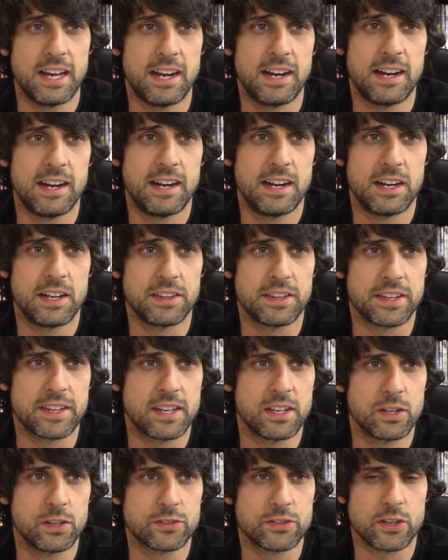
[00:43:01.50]
uh, the
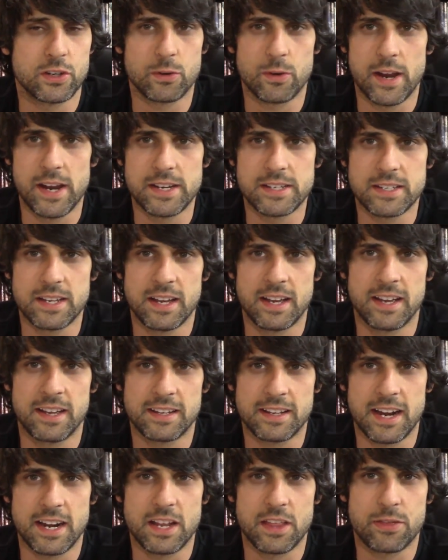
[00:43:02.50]
kills are great.
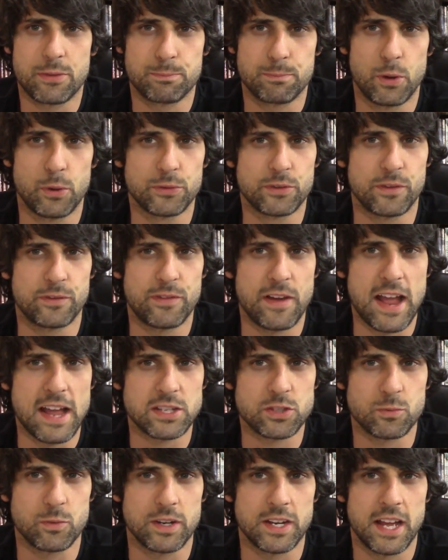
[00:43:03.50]
Uh, kind of pulls a
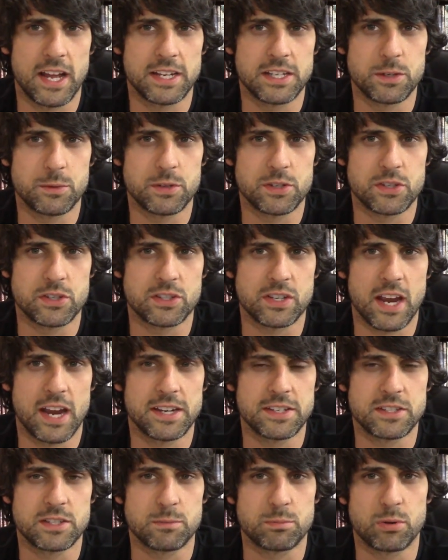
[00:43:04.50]
fast one on you, which is
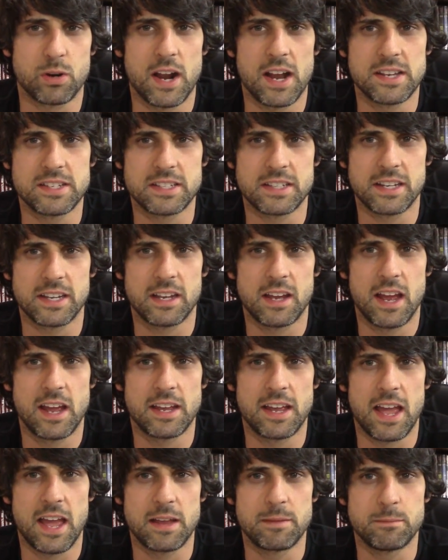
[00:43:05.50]
kind of surprising at,
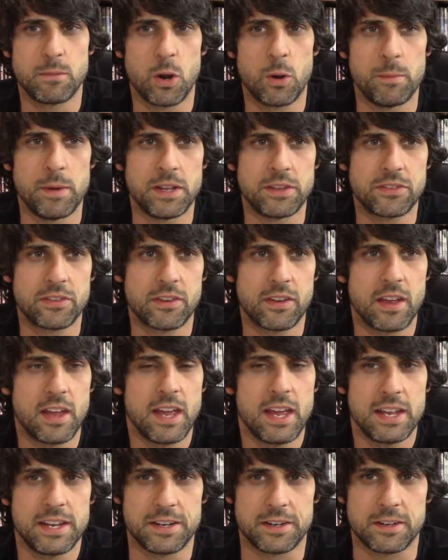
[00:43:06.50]
at, at moments
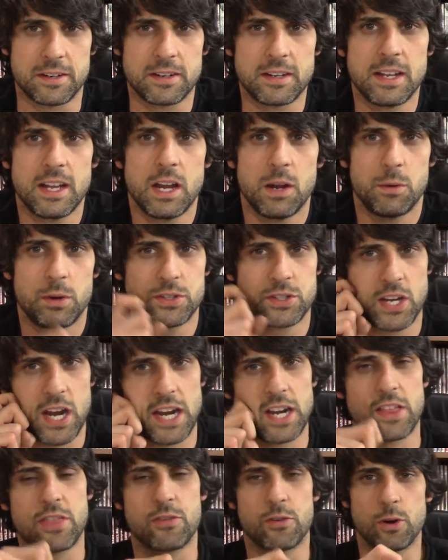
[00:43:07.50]
here, which
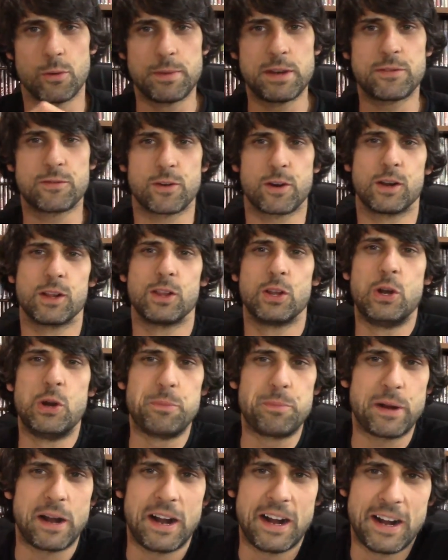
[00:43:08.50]
kind of threw me for a
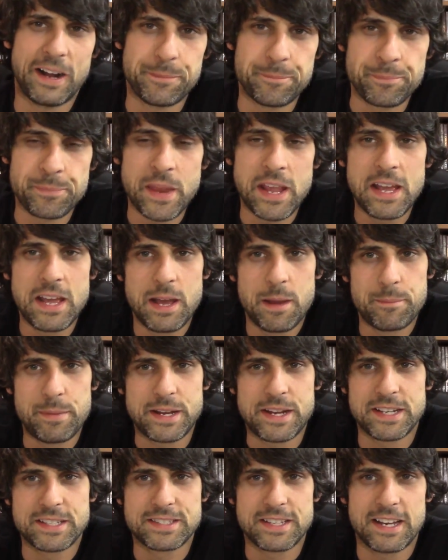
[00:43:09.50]
loop. Uh,
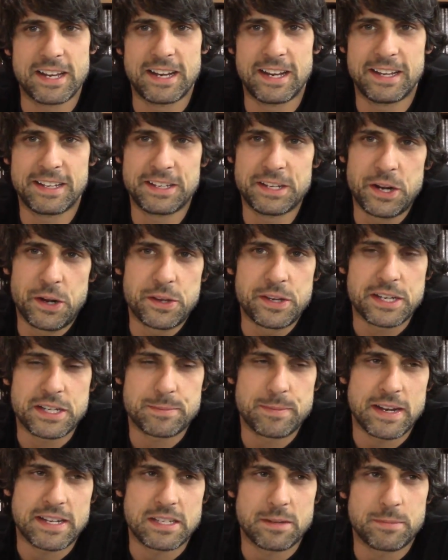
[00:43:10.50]
because uh, you know you
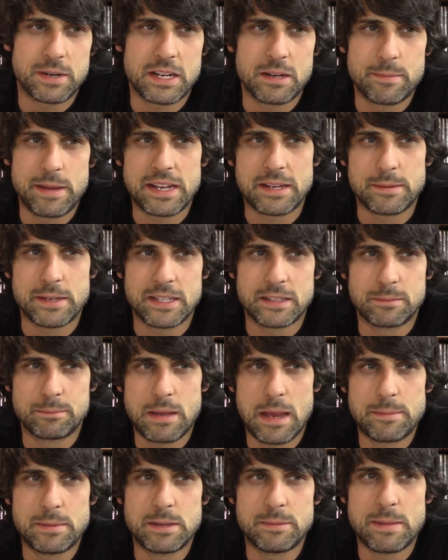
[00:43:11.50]
expect somebody to make
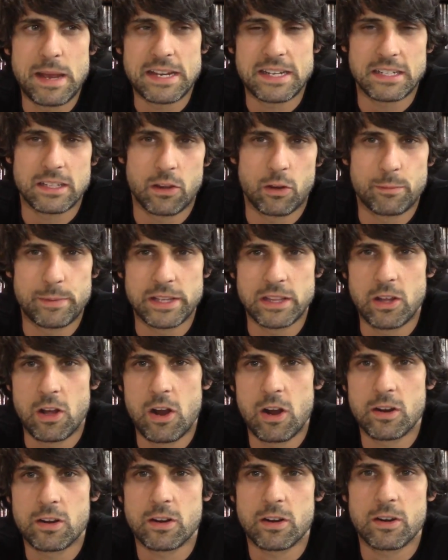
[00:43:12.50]
maybe make it a little bit
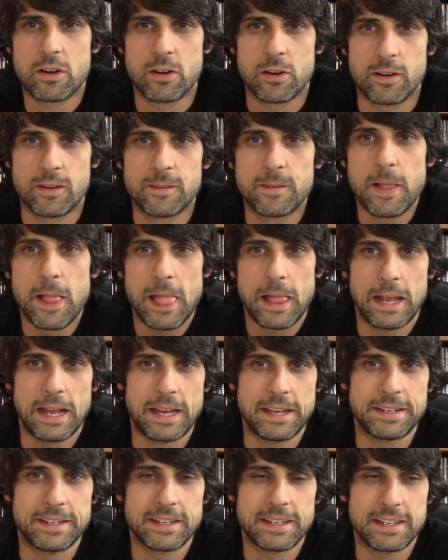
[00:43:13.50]
longer, or
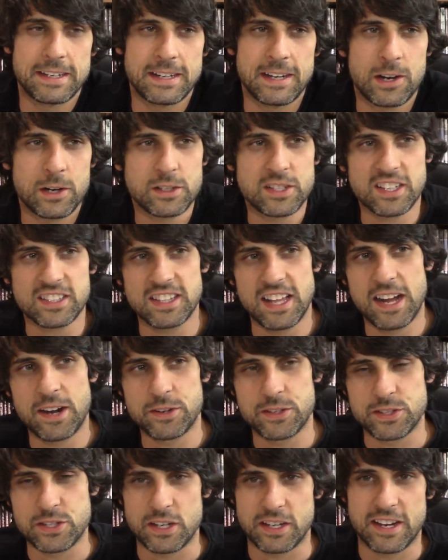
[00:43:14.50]
and uh, Art the
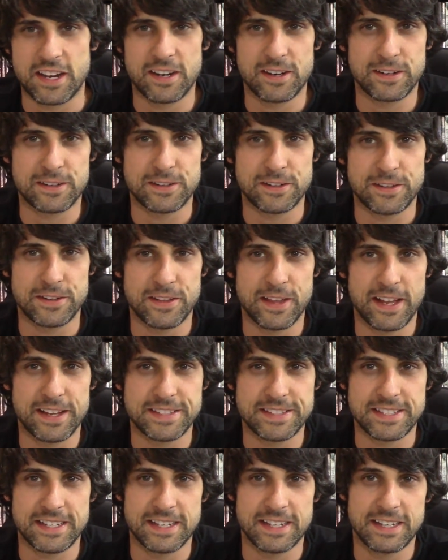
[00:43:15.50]
Clown is a character
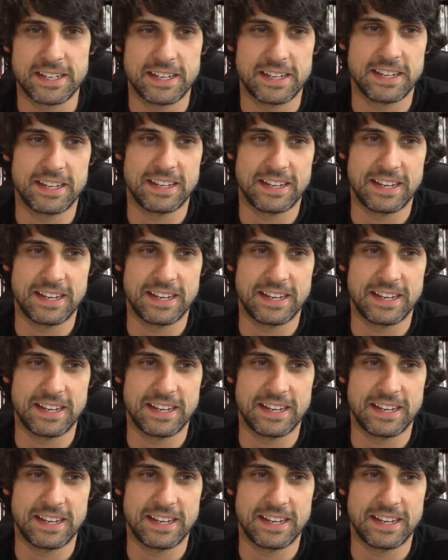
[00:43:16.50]
that uh,